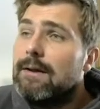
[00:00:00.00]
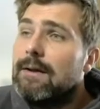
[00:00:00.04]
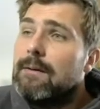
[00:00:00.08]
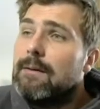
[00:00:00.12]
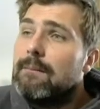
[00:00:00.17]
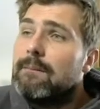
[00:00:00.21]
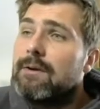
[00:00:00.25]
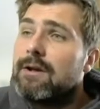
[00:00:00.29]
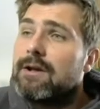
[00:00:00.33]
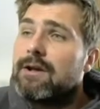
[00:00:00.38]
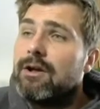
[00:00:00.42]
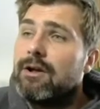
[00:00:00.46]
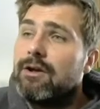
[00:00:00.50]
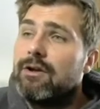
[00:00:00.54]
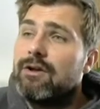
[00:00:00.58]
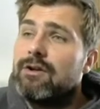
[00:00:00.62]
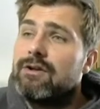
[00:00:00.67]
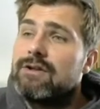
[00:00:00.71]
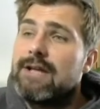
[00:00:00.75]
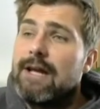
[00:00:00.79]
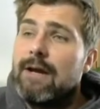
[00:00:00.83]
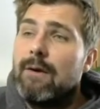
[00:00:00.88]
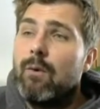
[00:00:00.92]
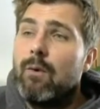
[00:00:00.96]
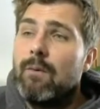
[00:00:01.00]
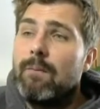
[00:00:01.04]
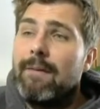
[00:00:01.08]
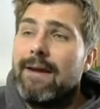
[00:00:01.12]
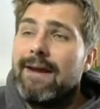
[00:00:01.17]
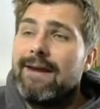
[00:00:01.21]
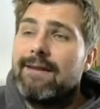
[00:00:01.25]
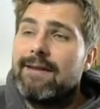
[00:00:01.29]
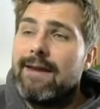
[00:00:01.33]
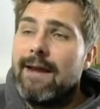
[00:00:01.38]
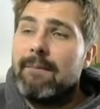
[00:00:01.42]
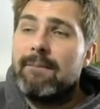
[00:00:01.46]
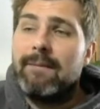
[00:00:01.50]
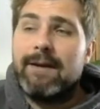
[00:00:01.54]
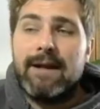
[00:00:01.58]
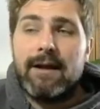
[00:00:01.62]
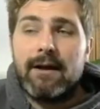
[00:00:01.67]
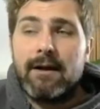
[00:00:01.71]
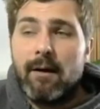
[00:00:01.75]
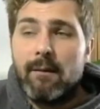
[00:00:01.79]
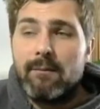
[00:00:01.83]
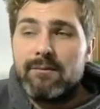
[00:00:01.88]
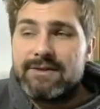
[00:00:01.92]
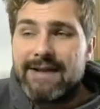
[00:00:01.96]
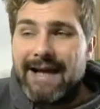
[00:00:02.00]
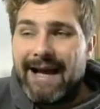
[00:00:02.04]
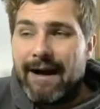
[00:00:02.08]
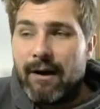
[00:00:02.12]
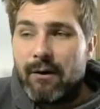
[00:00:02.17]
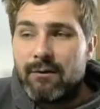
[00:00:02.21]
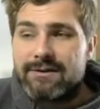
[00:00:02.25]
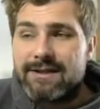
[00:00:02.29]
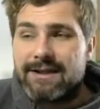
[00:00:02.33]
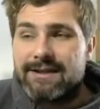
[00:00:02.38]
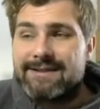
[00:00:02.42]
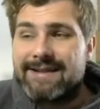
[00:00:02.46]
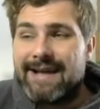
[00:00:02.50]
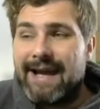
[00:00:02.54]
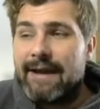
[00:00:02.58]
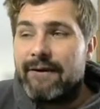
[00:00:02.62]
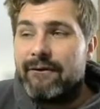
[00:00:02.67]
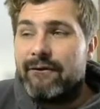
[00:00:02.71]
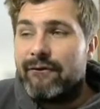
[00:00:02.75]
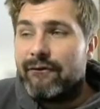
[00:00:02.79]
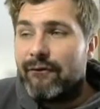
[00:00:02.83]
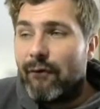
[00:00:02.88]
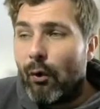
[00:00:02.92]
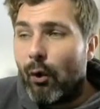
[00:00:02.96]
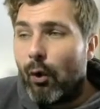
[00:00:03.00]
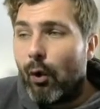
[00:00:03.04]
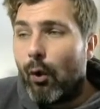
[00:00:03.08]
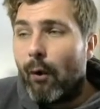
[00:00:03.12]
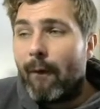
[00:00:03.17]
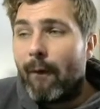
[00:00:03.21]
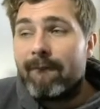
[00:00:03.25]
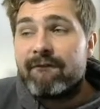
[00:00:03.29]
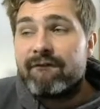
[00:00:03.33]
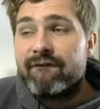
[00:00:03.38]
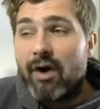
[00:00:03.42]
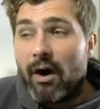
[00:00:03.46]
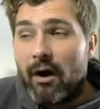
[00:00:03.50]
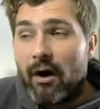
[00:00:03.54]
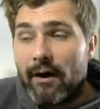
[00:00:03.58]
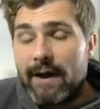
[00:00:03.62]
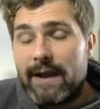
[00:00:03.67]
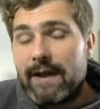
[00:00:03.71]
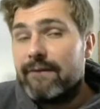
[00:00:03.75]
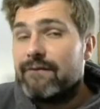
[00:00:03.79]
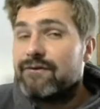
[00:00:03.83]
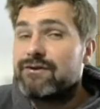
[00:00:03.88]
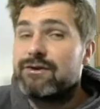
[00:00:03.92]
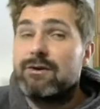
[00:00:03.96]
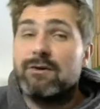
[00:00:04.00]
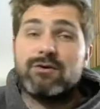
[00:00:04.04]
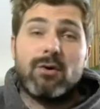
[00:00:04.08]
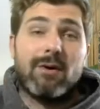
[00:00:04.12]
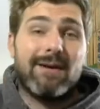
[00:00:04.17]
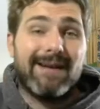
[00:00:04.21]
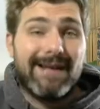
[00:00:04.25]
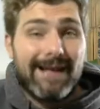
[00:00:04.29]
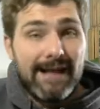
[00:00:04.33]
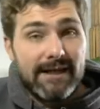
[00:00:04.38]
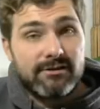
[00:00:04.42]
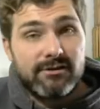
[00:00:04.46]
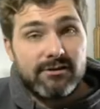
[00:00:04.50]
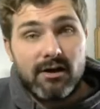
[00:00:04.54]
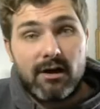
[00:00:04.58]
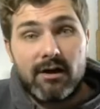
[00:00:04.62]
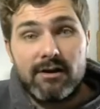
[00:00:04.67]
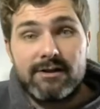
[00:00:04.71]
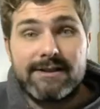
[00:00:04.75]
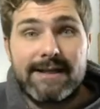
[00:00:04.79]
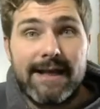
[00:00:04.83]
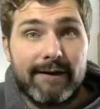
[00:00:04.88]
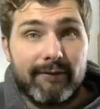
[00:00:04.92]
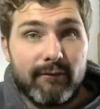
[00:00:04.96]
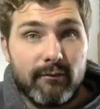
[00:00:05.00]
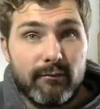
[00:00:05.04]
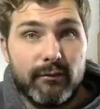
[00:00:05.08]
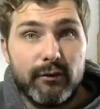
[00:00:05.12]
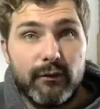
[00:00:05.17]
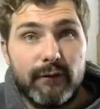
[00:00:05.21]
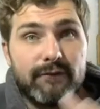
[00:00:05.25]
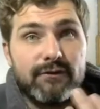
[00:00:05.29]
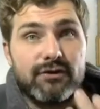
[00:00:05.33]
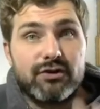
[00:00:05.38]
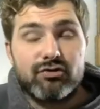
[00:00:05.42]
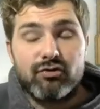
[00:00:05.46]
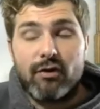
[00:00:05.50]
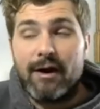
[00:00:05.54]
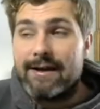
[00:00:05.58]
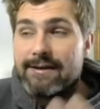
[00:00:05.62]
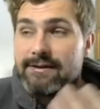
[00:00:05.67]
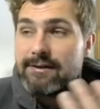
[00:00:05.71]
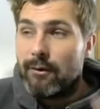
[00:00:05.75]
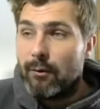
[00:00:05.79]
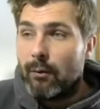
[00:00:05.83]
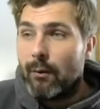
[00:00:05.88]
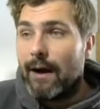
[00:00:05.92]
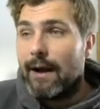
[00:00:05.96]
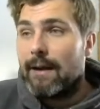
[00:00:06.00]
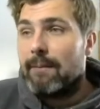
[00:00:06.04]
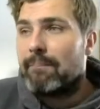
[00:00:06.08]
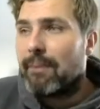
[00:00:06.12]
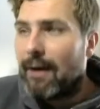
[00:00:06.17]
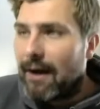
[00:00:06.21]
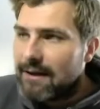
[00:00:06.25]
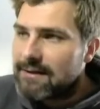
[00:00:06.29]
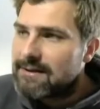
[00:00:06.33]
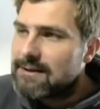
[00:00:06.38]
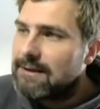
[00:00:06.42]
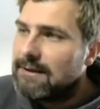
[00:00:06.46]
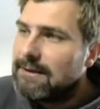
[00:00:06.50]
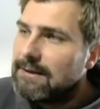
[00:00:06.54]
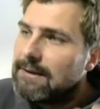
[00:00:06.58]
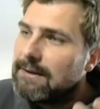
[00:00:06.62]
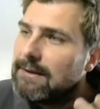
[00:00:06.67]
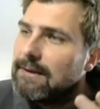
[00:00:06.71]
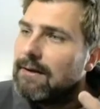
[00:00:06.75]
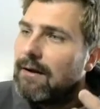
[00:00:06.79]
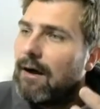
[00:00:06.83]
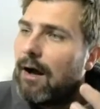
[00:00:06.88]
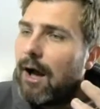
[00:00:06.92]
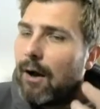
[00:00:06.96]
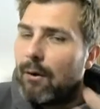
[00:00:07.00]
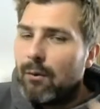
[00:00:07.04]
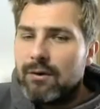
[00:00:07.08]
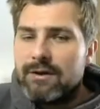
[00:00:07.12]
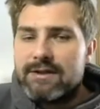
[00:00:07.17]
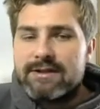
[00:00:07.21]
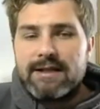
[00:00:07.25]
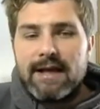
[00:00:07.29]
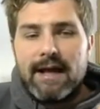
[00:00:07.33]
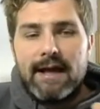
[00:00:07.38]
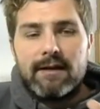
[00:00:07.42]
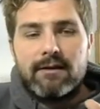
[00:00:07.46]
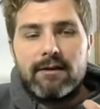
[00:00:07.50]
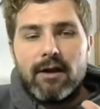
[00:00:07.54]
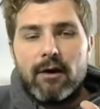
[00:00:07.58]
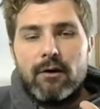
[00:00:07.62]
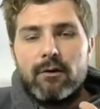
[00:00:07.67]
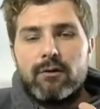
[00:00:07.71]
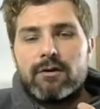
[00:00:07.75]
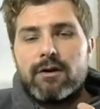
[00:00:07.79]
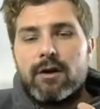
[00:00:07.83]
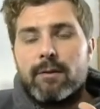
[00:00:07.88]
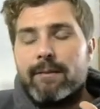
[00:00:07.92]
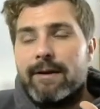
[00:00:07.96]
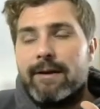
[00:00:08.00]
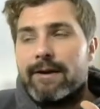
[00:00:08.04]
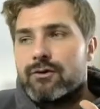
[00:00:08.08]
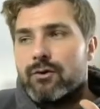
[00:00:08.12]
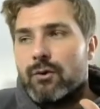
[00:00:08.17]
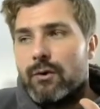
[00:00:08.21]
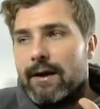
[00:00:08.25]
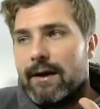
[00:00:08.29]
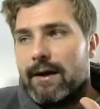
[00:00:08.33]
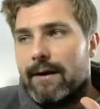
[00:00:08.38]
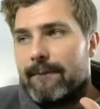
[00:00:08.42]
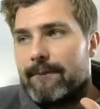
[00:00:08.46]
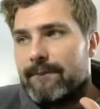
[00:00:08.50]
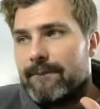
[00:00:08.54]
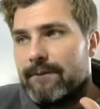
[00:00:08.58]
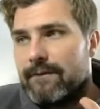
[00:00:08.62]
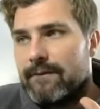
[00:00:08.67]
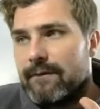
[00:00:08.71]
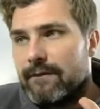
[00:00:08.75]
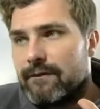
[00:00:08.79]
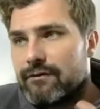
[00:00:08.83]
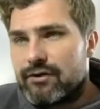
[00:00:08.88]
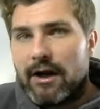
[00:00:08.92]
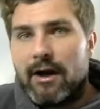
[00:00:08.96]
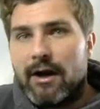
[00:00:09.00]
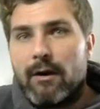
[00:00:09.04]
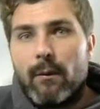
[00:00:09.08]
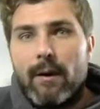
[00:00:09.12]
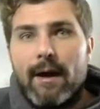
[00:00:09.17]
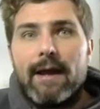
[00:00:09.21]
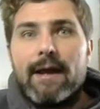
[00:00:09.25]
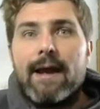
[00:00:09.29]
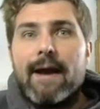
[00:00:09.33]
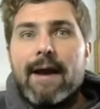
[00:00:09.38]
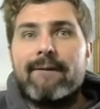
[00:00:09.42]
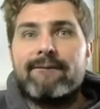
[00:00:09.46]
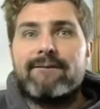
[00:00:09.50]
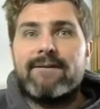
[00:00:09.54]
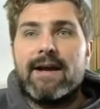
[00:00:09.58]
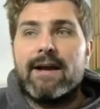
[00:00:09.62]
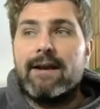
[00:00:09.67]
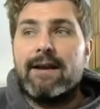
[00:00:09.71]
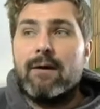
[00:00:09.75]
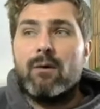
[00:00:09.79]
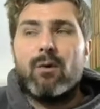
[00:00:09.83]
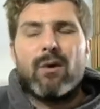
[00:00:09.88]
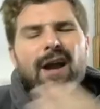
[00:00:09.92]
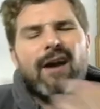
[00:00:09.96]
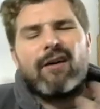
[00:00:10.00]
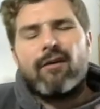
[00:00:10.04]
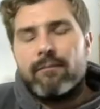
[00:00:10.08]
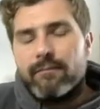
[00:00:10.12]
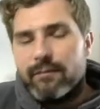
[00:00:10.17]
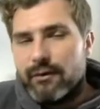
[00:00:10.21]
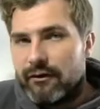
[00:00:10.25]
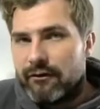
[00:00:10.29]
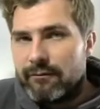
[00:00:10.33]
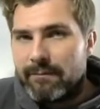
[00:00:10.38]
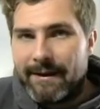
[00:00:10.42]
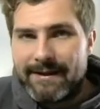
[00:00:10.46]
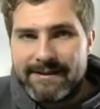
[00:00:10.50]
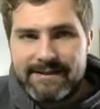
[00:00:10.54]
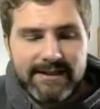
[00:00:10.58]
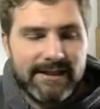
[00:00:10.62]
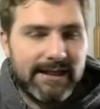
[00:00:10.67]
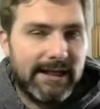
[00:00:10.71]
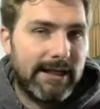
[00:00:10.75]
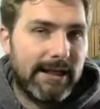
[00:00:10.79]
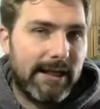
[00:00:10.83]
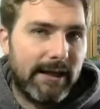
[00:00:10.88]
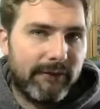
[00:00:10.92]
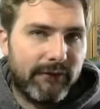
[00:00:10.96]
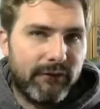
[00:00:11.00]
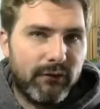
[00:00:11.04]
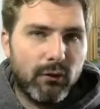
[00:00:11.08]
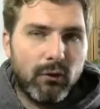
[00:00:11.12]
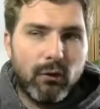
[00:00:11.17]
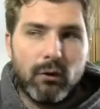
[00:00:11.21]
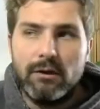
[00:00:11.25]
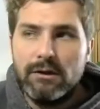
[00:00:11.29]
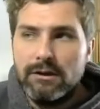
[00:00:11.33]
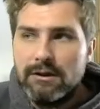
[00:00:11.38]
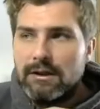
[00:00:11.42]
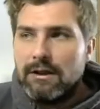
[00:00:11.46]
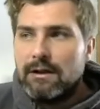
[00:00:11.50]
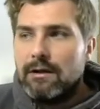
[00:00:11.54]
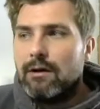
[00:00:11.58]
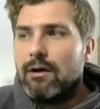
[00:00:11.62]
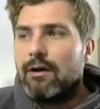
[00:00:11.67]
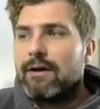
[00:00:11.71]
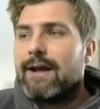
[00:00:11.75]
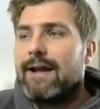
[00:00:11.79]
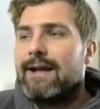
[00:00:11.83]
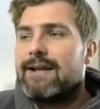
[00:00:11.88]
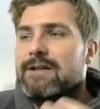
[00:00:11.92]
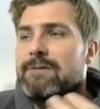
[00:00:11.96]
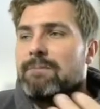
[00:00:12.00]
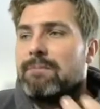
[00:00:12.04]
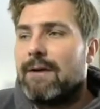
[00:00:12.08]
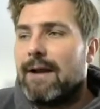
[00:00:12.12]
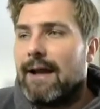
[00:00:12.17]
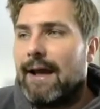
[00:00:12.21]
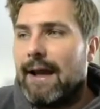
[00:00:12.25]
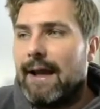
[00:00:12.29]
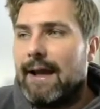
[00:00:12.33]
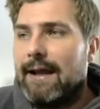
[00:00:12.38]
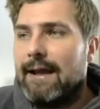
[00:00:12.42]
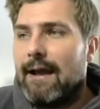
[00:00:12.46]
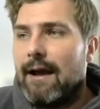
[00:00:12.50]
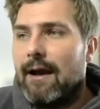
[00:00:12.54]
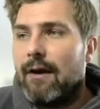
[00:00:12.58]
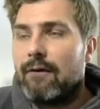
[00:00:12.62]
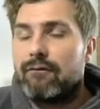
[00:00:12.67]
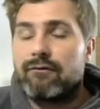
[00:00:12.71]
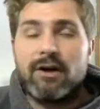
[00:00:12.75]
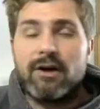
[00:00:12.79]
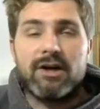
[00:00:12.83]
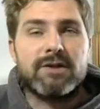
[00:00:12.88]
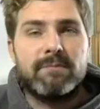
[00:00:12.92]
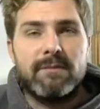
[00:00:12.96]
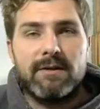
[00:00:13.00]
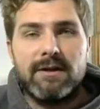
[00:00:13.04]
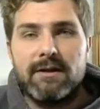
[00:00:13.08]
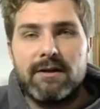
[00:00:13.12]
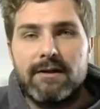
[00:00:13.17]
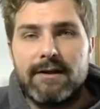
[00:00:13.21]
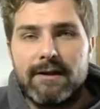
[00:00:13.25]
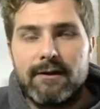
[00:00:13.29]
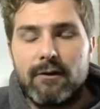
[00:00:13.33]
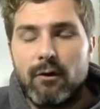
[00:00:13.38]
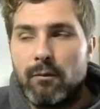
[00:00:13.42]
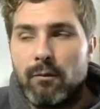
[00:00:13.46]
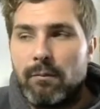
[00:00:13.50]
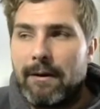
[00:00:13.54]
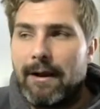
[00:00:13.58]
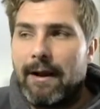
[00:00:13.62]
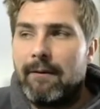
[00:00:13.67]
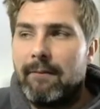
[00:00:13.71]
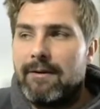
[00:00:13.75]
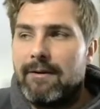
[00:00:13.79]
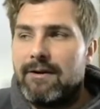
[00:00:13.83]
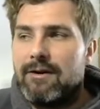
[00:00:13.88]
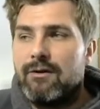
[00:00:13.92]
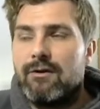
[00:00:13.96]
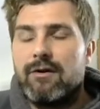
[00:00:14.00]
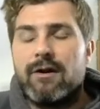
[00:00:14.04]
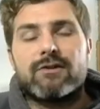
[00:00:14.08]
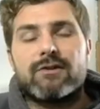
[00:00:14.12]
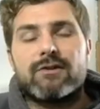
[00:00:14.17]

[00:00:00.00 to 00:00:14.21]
because it would then mean it comes out at a 4/5, so it's got less chance of getting removed straight away. But I would say don't commit to it straight away, and then it will get removed basically if you're looking to play a rush minion or play a minion next